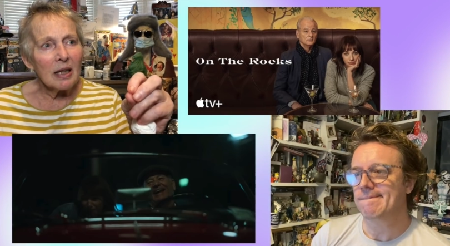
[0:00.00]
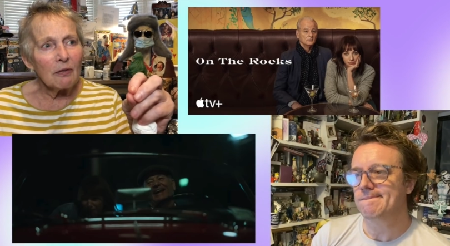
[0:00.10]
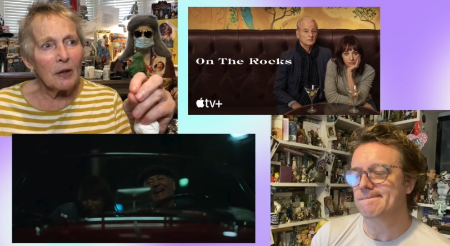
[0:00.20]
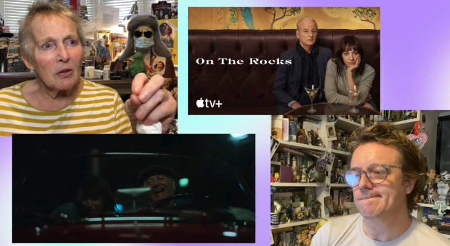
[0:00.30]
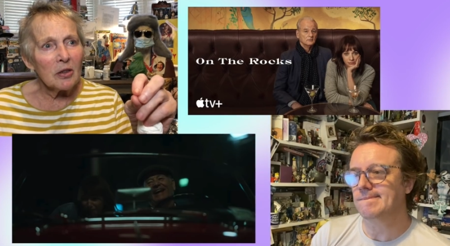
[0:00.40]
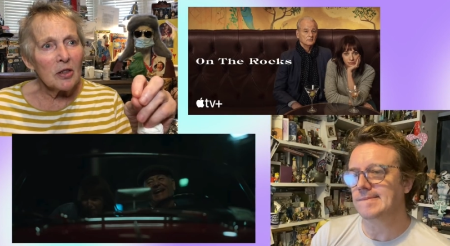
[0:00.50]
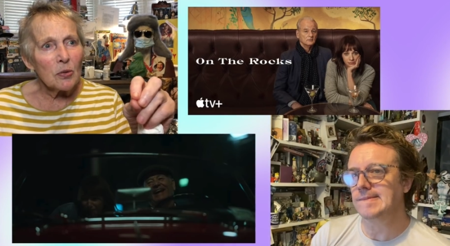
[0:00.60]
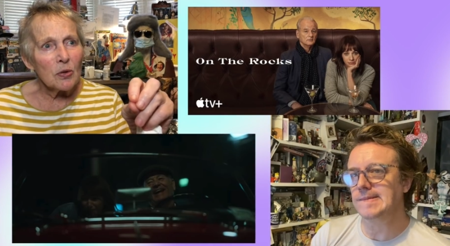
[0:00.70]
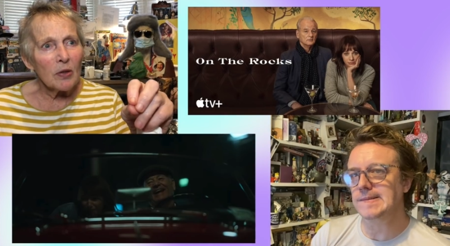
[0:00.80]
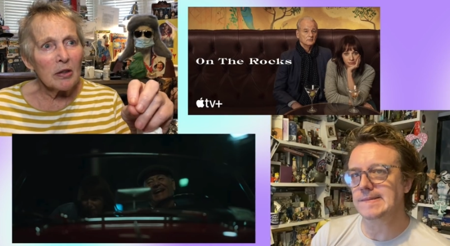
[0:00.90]
Speaker 1: and I felt that this
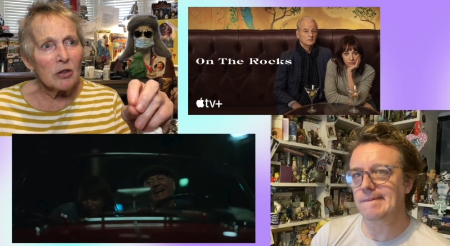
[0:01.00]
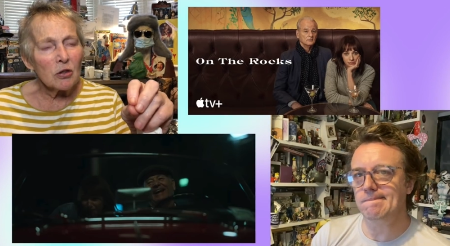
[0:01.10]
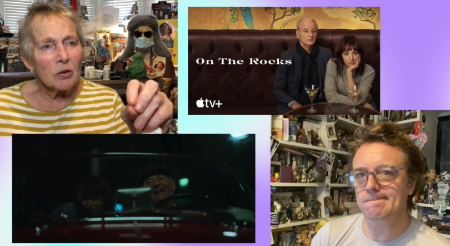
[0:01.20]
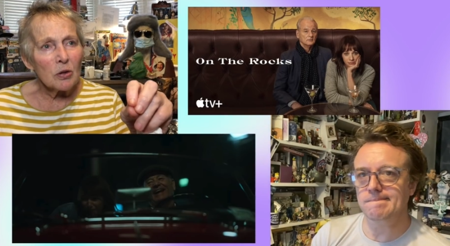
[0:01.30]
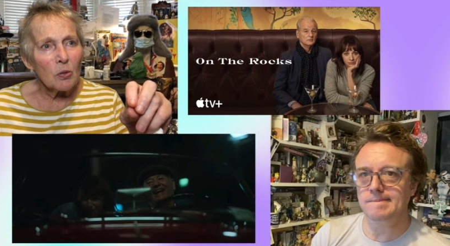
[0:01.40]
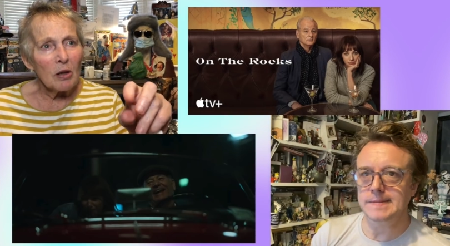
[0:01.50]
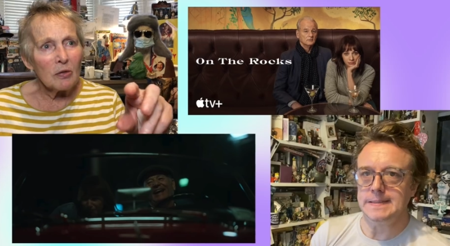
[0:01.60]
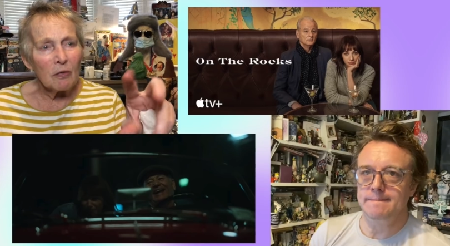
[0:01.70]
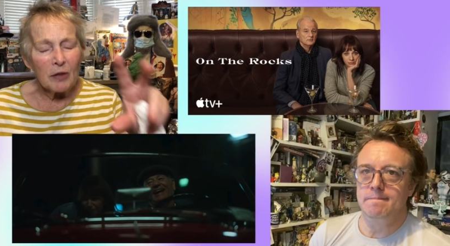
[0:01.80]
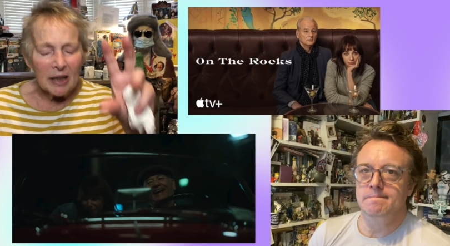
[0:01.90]
was very true as well
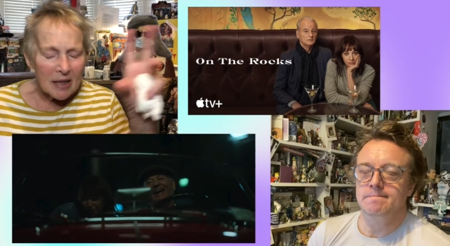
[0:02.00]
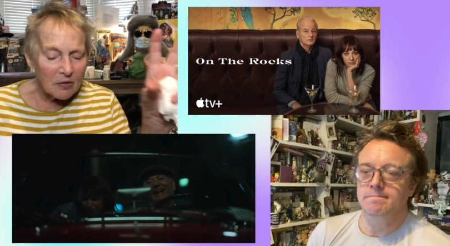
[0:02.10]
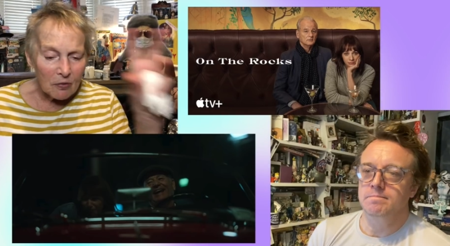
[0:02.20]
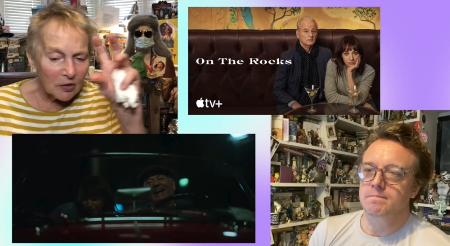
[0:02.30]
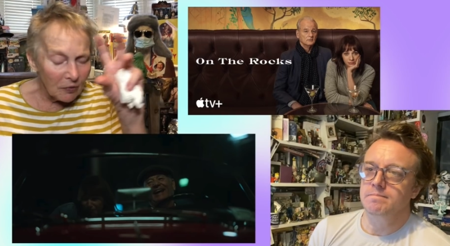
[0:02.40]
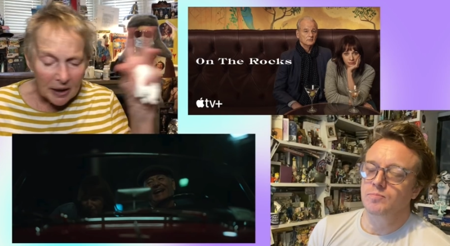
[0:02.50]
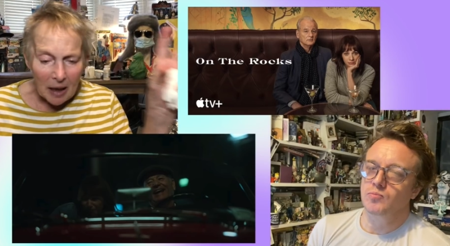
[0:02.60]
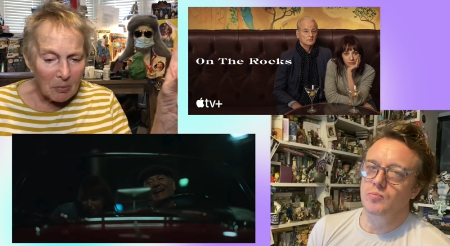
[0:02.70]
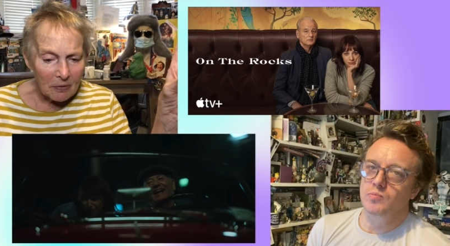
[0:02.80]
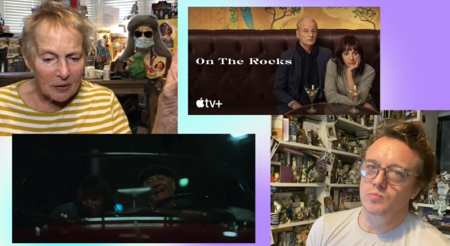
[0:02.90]
that forget
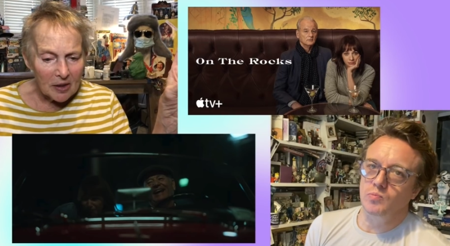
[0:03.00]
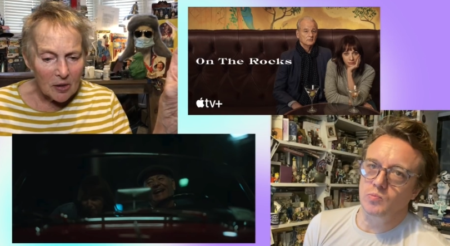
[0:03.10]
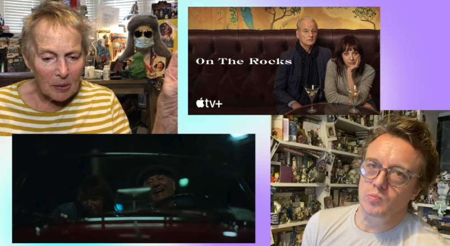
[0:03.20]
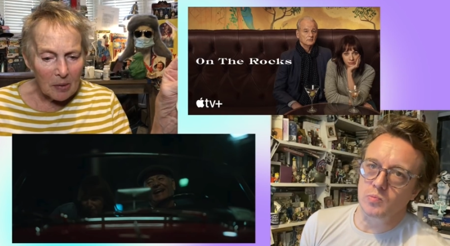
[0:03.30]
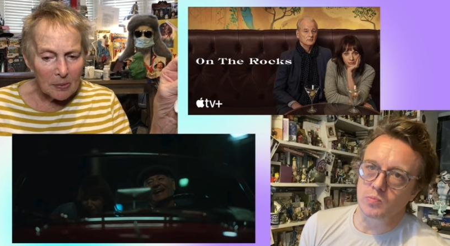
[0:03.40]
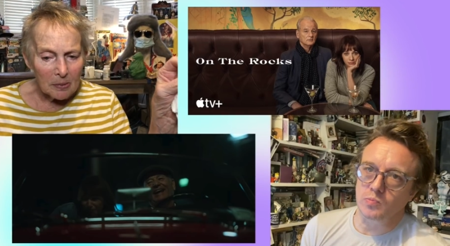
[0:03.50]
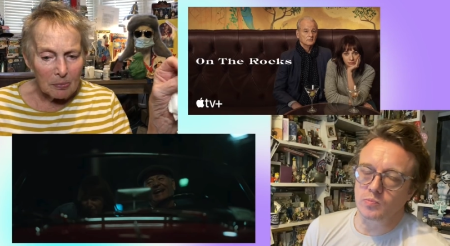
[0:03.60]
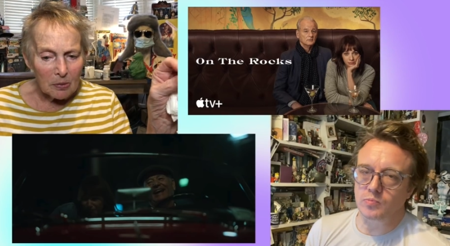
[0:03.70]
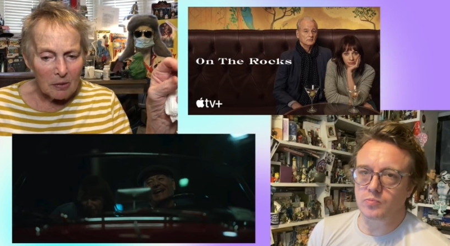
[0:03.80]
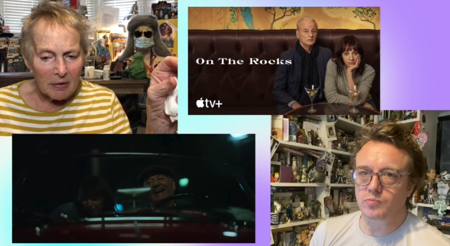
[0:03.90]
forget my feelings about mm.
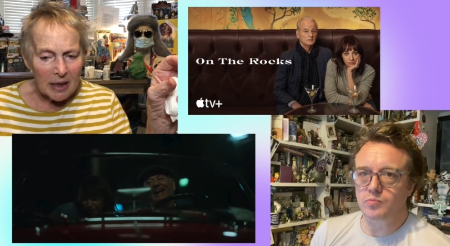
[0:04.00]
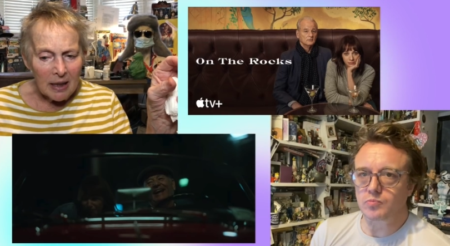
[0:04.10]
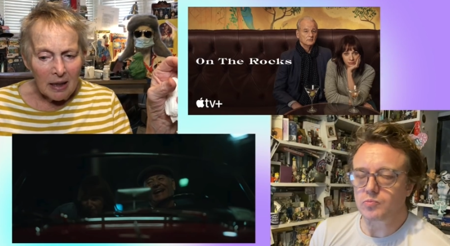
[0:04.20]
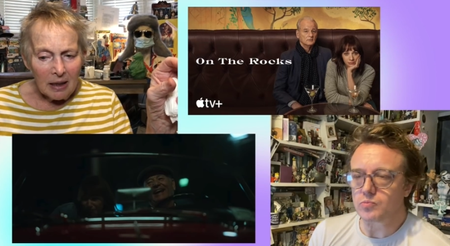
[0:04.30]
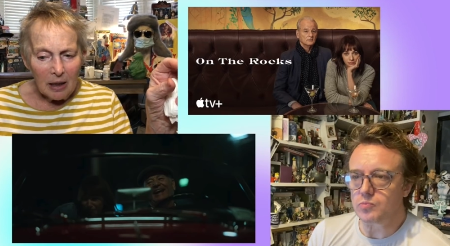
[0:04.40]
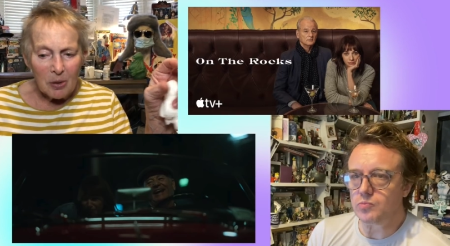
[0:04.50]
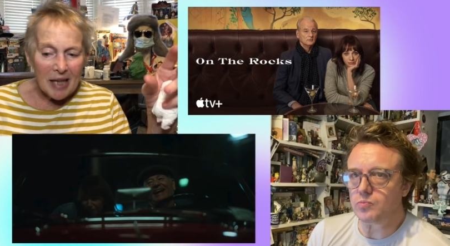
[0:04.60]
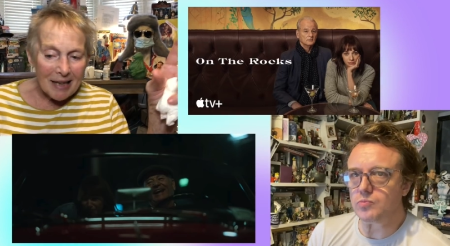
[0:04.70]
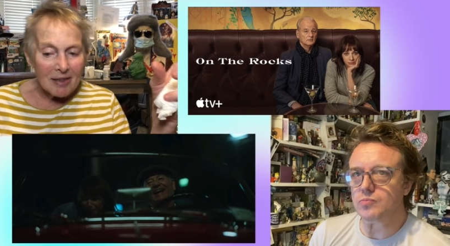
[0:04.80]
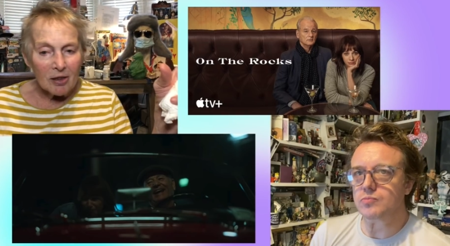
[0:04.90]
Bill Murray he was
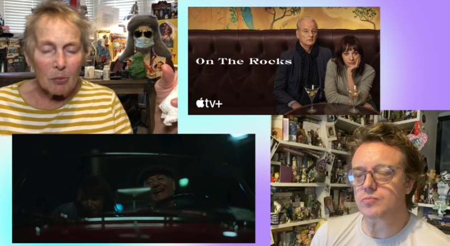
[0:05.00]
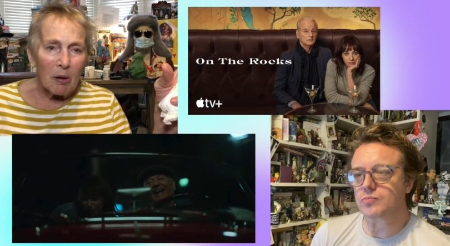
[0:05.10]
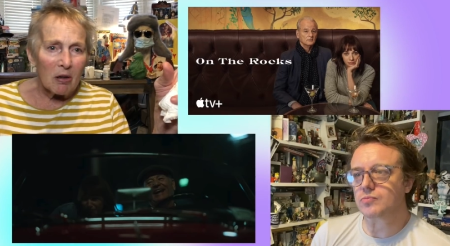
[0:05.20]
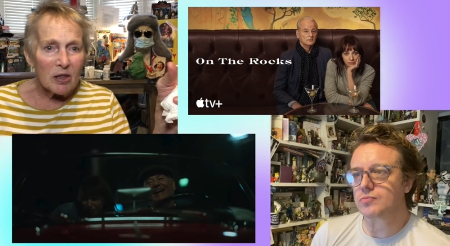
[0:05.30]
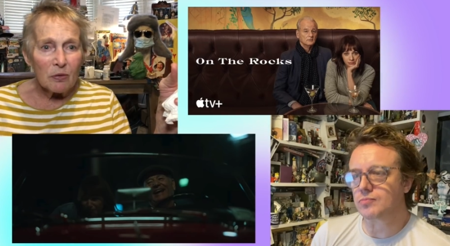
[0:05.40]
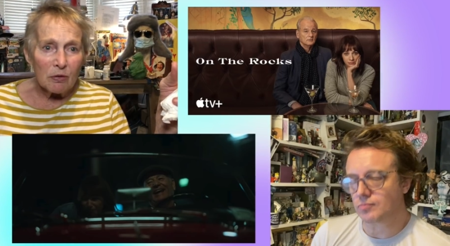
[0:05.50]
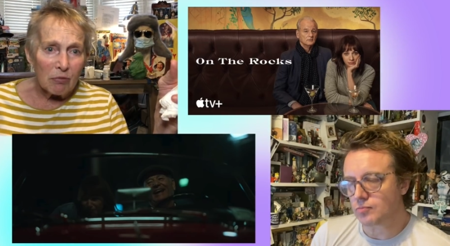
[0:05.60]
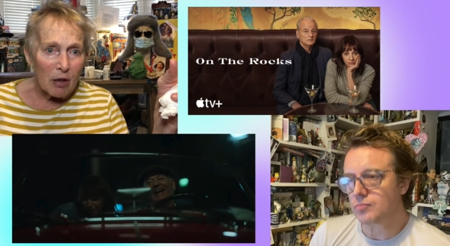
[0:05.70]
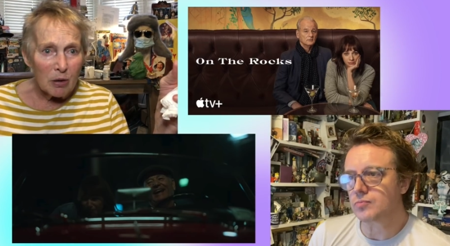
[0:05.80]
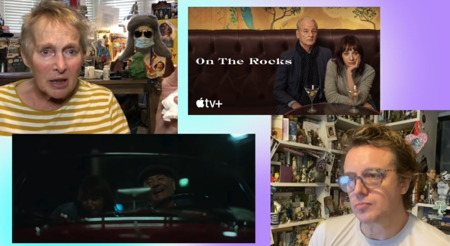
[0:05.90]
acting the part of a
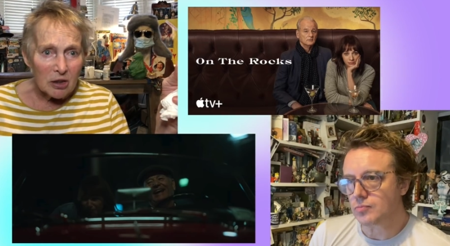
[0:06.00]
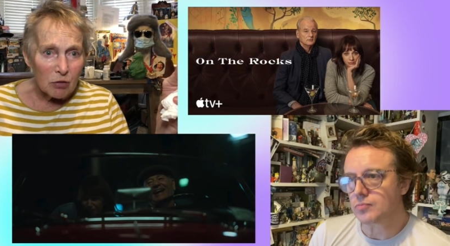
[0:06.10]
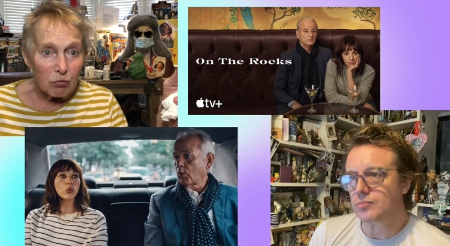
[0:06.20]
roguish